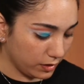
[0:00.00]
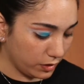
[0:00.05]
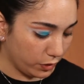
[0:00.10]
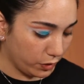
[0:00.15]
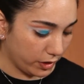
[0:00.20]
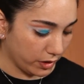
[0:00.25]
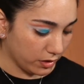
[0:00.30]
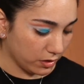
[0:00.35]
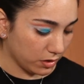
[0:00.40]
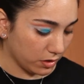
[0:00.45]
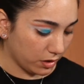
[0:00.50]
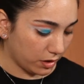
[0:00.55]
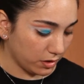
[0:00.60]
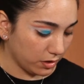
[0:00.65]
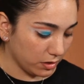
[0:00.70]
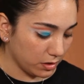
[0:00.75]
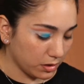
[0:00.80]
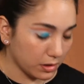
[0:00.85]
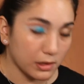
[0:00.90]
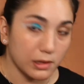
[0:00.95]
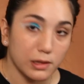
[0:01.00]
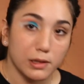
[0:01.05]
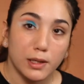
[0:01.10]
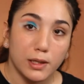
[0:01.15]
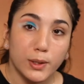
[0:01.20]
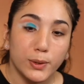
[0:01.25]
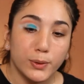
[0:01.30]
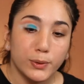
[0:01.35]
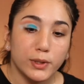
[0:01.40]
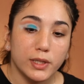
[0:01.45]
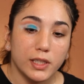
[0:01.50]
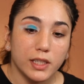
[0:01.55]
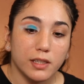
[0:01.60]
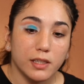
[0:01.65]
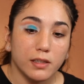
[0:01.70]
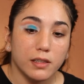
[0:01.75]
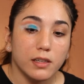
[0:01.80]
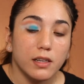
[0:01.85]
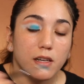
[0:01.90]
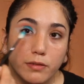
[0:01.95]
you can start
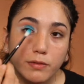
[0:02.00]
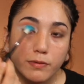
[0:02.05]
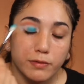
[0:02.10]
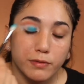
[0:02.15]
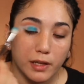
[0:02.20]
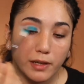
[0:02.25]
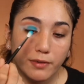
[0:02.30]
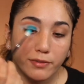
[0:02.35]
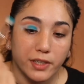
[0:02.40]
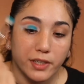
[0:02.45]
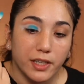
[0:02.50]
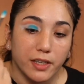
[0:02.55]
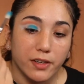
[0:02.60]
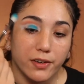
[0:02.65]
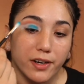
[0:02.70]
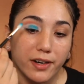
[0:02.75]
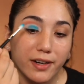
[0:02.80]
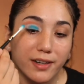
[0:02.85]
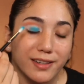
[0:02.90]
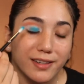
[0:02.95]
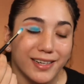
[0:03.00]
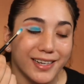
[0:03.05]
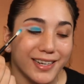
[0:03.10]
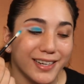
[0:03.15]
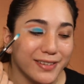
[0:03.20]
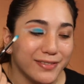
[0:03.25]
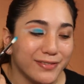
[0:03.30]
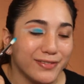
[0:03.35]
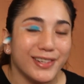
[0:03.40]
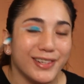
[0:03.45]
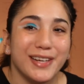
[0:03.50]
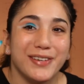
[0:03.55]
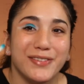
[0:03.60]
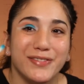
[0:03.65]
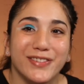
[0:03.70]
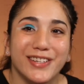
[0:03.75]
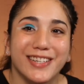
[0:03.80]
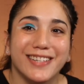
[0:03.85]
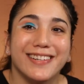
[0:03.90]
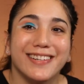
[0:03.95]
slowly fluffing
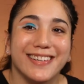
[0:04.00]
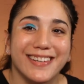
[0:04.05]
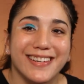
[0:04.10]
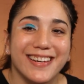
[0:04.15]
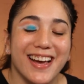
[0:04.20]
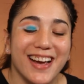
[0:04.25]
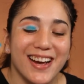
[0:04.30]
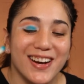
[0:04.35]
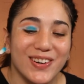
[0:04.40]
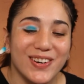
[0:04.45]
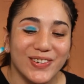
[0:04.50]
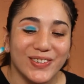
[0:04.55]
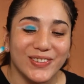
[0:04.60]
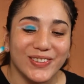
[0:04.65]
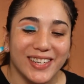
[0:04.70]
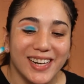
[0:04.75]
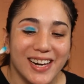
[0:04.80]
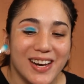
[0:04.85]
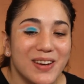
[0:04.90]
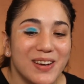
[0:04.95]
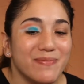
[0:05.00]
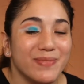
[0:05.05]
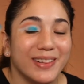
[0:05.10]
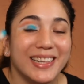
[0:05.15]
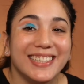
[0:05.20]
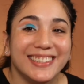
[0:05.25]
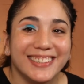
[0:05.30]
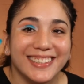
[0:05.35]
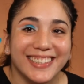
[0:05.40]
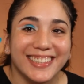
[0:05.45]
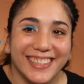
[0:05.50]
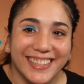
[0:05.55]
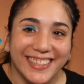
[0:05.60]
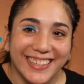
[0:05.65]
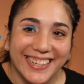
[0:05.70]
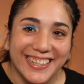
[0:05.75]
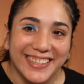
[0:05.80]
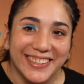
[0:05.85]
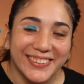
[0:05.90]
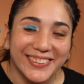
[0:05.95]
it out, blending it
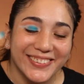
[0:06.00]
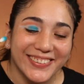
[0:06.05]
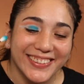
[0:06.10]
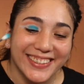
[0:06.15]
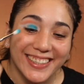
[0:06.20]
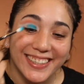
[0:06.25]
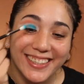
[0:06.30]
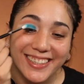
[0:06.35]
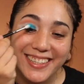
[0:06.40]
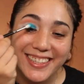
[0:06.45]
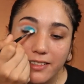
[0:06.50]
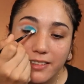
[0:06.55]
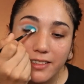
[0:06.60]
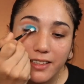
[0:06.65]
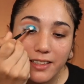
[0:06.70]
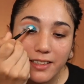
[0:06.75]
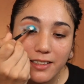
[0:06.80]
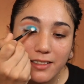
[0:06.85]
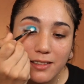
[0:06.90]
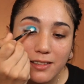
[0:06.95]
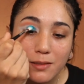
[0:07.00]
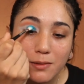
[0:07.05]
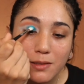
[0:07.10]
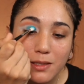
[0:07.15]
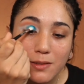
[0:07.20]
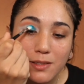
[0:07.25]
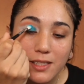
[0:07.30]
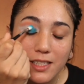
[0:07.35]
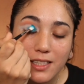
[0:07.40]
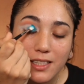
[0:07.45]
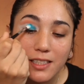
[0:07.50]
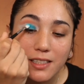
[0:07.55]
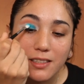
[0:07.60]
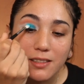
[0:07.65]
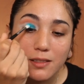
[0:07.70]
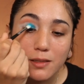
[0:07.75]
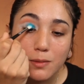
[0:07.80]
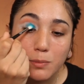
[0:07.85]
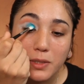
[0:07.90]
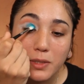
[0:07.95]
out. Guys, sometimes I can't
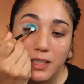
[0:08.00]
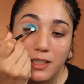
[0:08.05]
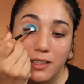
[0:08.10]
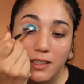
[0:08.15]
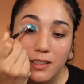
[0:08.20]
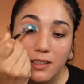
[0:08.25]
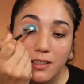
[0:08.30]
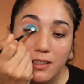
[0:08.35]
speak.